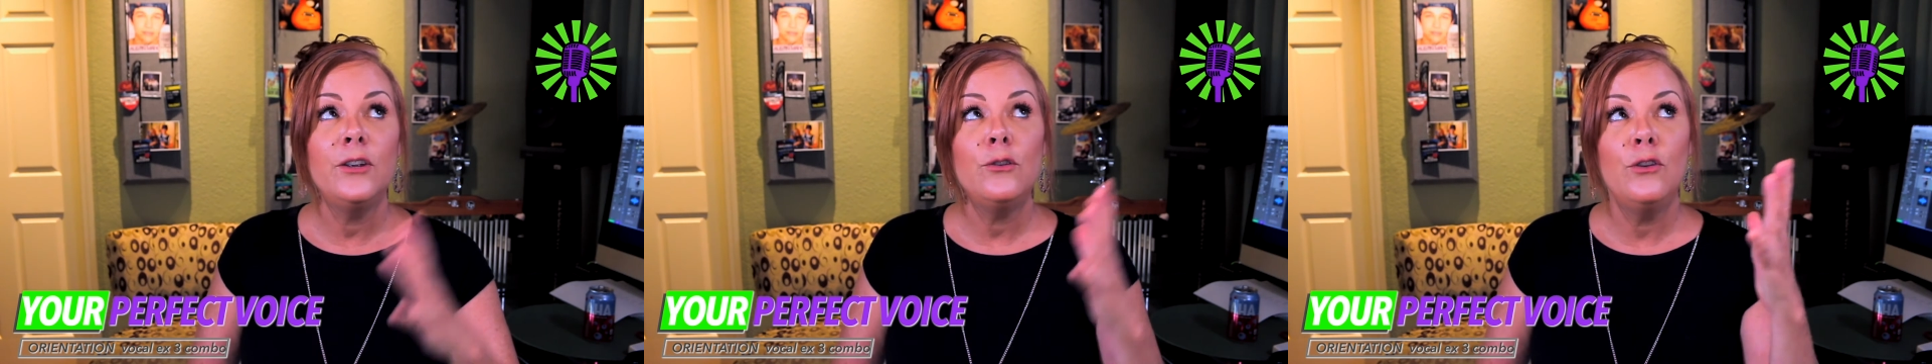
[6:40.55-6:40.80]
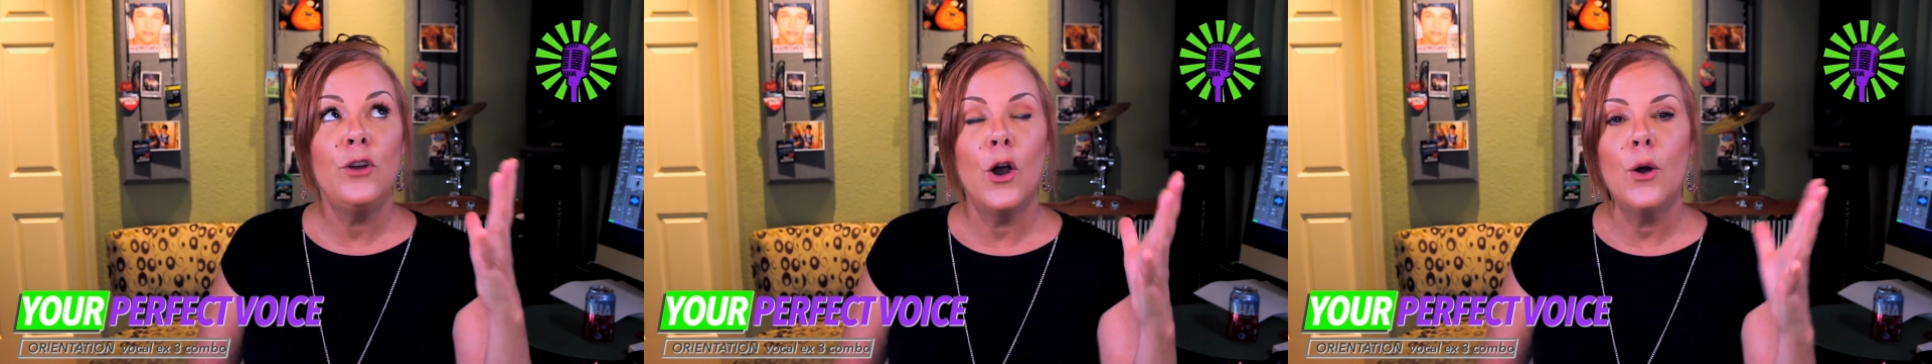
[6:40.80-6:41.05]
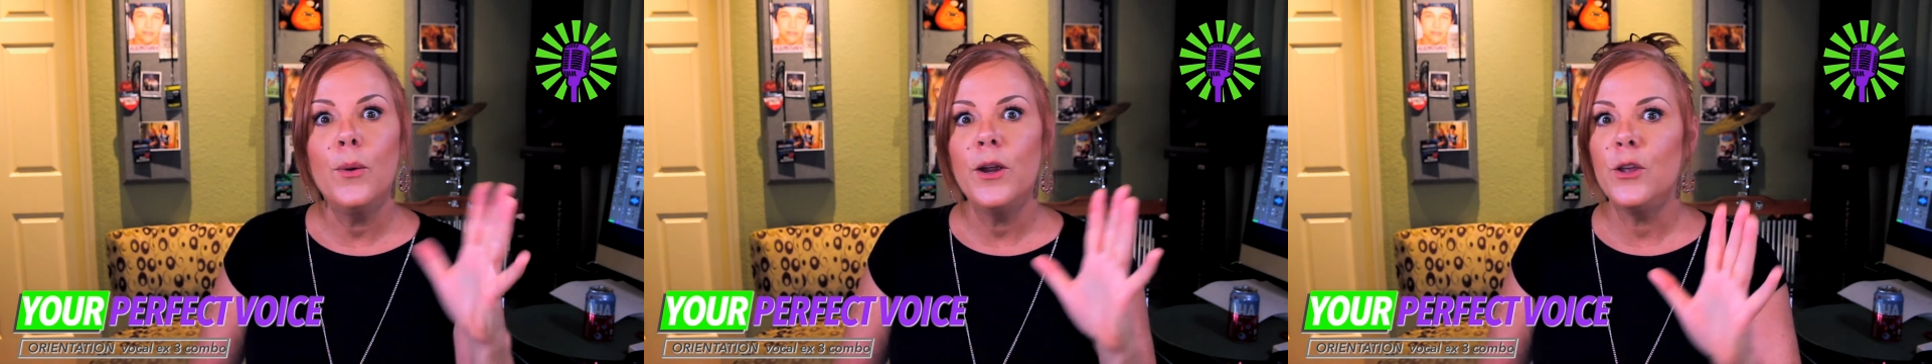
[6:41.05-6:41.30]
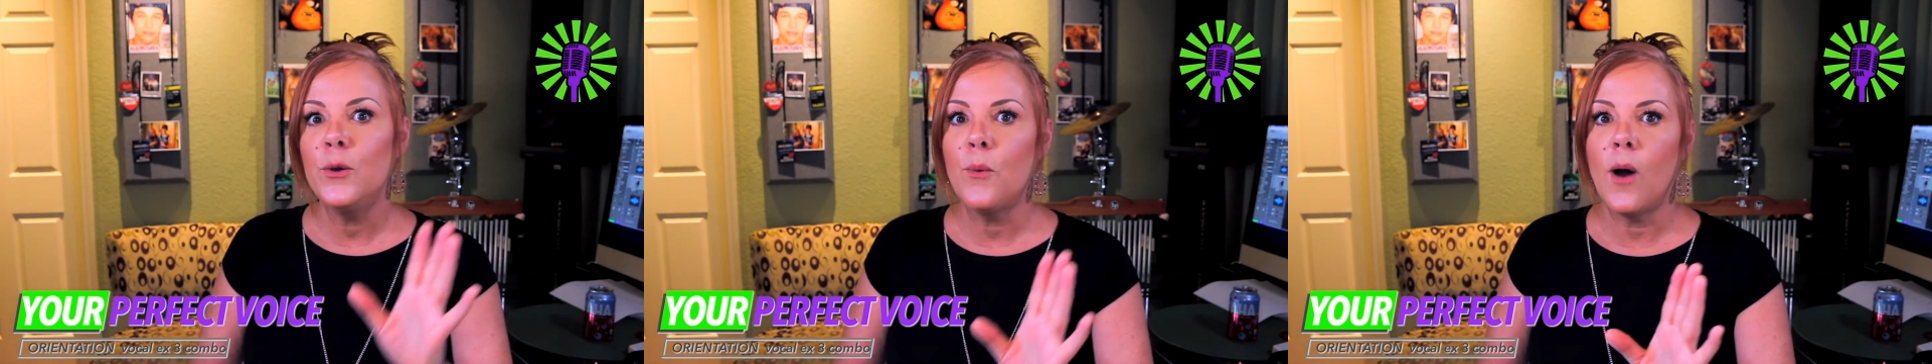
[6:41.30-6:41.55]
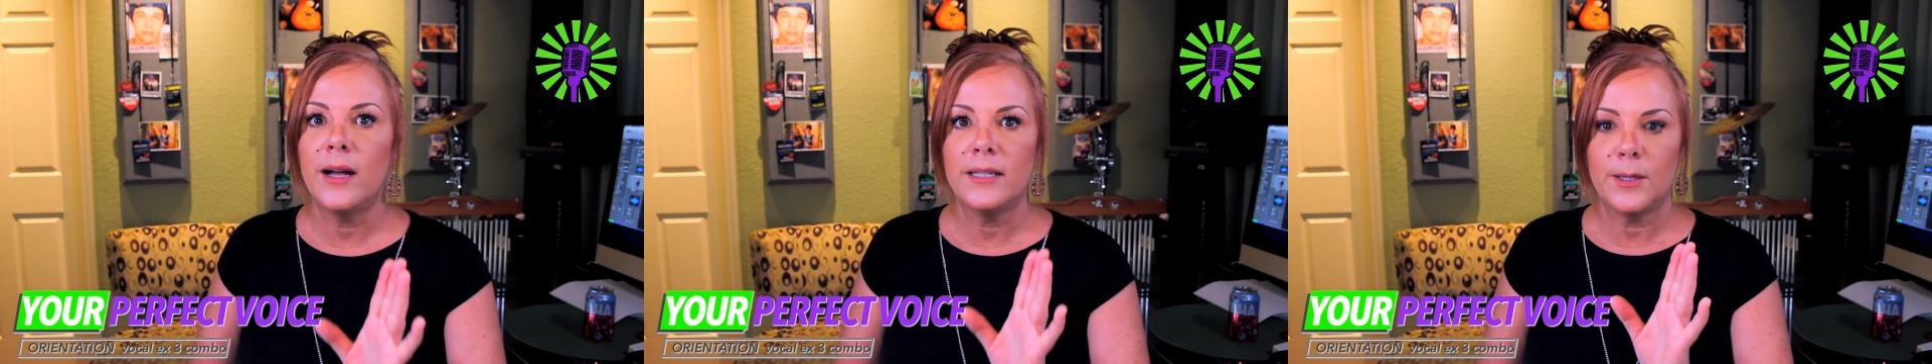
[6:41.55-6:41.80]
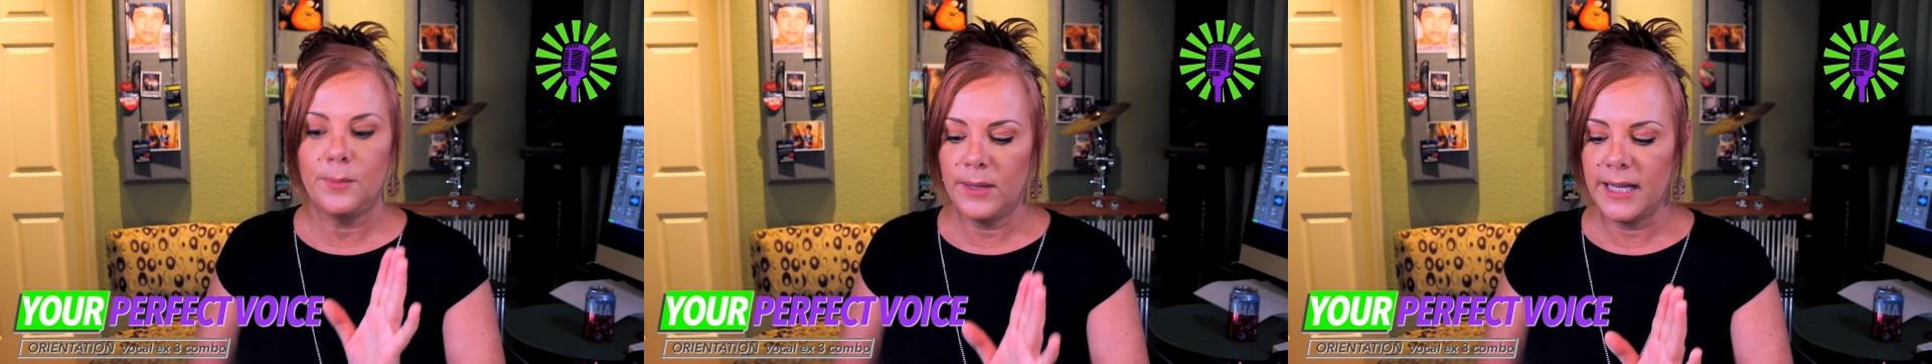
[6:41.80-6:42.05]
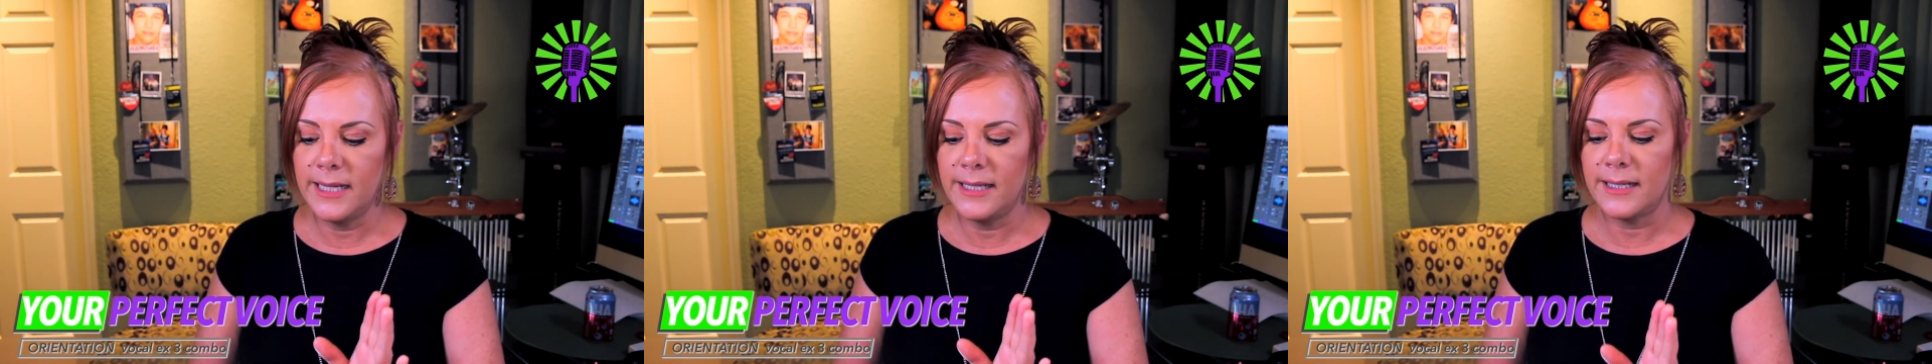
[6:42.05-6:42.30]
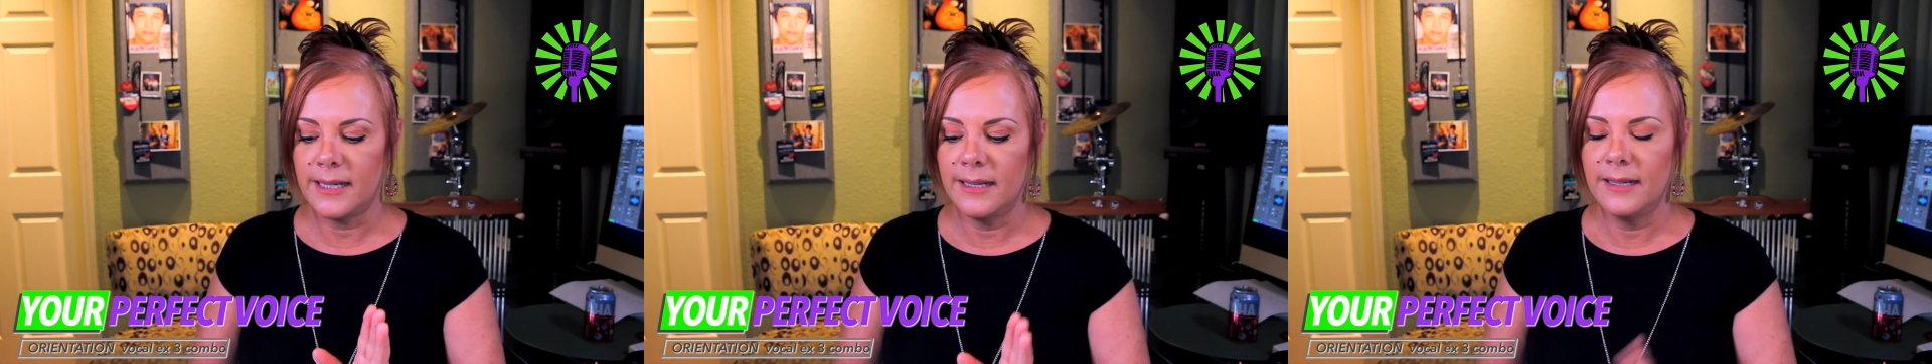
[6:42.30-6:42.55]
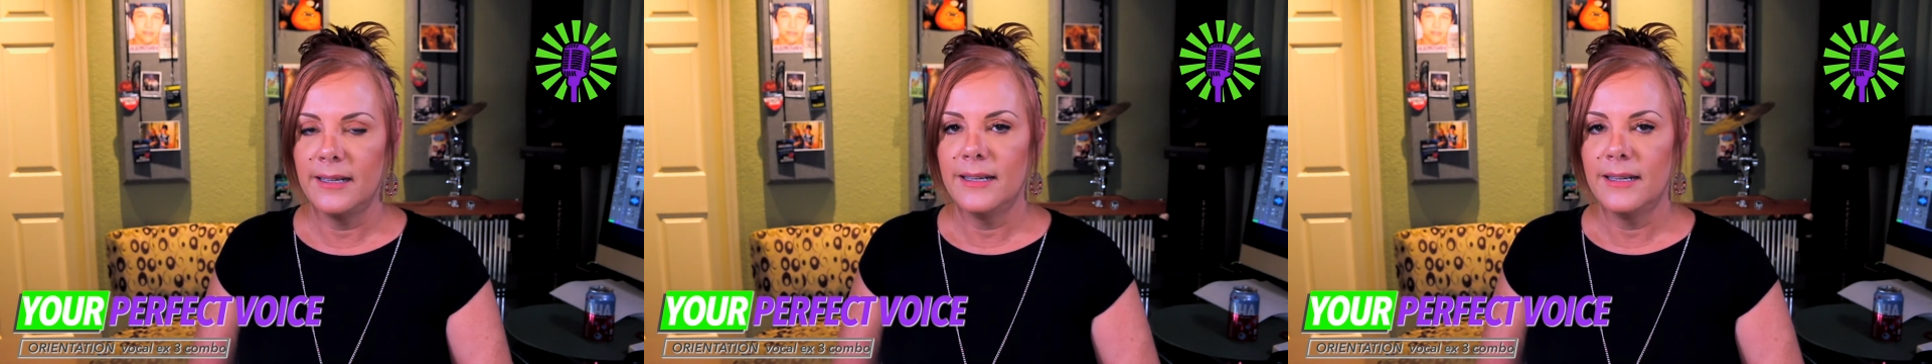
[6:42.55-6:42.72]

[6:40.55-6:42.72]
you know where you want to place it.